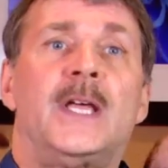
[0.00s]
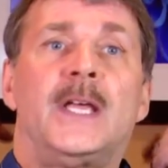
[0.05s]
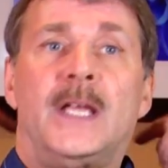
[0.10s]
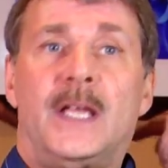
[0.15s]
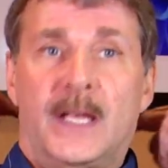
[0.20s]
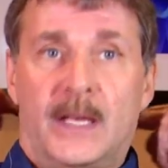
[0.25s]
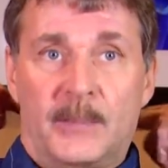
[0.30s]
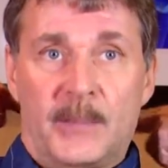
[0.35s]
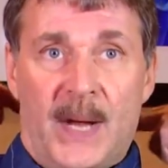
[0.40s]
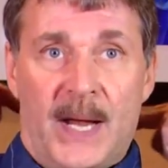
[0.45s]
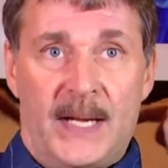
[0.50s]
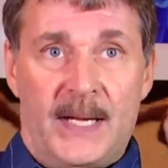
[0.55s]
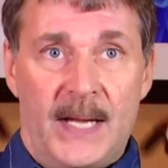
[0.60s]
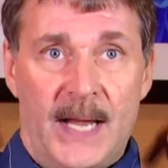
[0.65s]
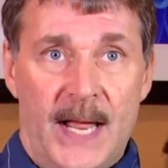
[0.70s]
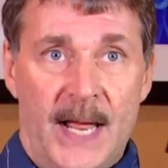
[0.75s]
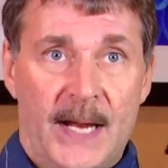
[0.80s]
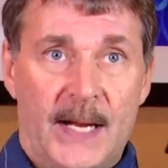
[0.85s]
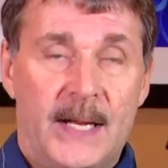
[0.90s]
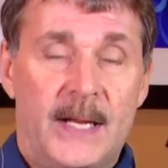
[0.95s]
in my
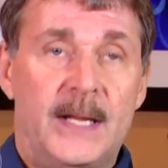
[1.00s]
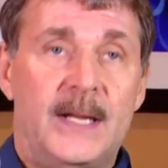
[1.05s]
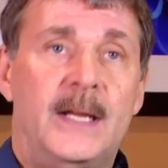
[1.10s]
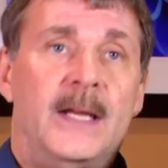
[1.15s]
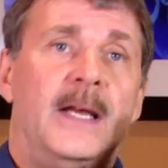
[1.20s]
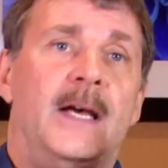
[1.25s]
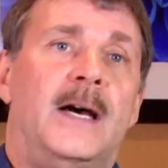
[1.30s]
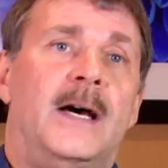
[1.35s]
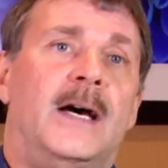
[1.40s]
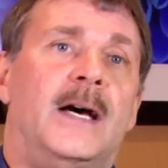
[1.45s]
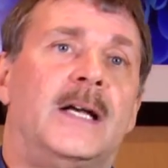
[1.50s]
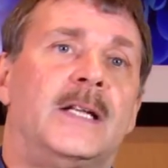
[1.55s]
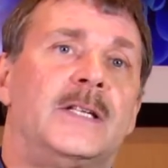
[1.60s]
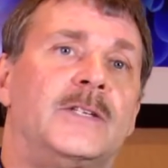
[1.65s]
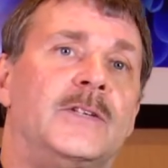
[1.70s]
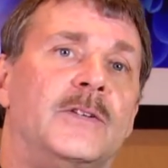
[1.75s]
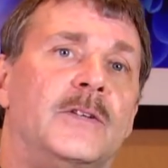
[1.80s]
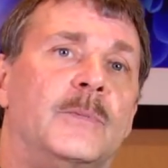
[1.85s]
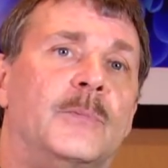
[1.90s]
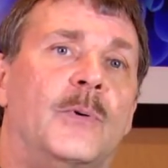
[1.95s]
neck,
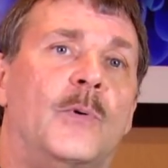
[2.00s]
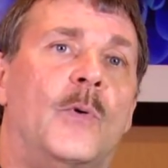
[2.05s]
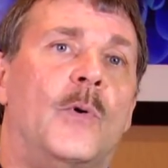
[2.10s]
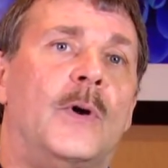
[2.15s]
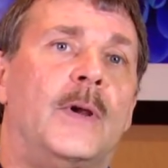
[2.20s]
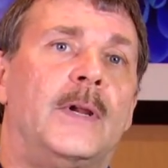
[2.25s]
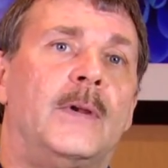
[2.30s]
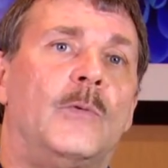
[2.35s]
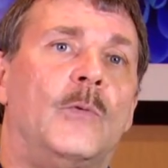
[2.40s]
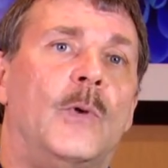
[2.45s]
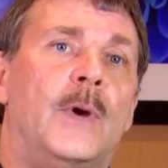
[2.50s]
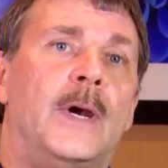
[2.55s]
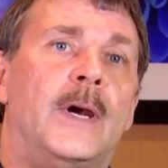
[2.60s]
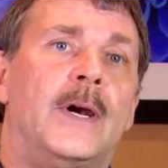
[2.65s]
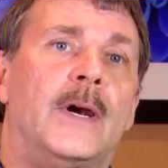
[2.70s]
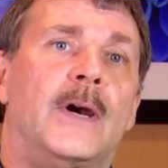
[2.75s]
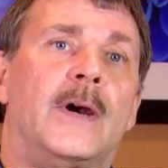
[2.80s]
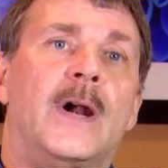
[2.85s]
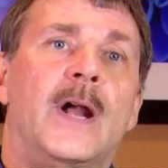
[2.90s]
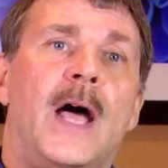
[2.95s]
to the point
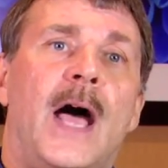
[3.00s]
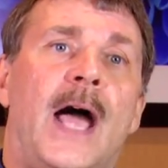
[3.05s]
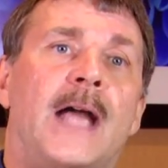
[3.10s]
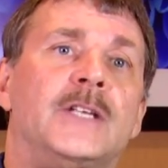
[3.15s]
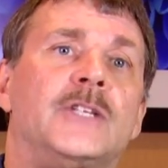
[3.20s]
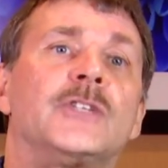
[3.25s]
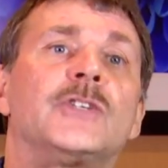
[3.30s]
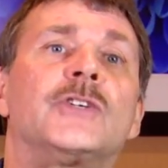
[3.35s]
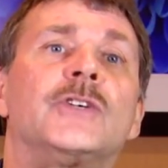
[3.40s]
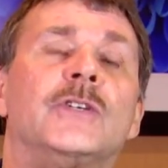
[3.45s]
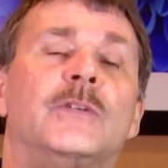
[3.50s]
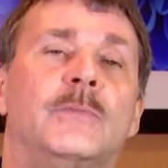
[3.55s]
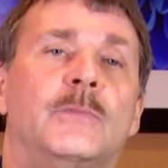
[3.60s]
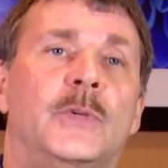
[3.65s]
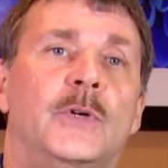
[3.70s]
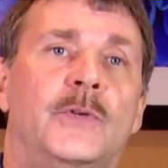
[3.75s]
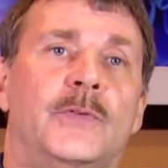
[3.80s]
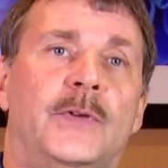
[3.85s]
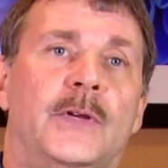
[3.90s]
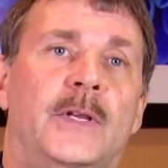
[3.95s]
where I just couldn't
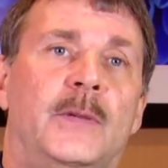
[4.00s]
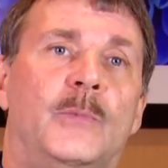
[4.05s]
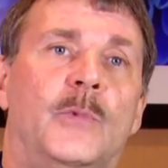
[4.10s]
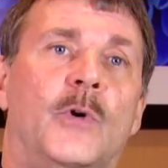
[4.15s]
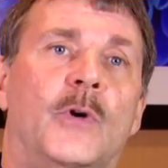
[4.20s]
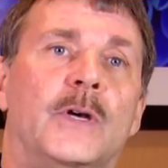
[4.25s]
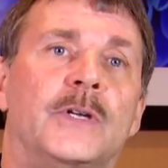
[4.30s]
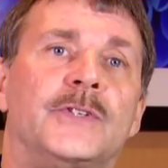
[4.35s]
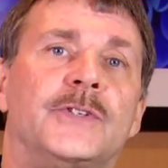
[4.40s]
move anymore.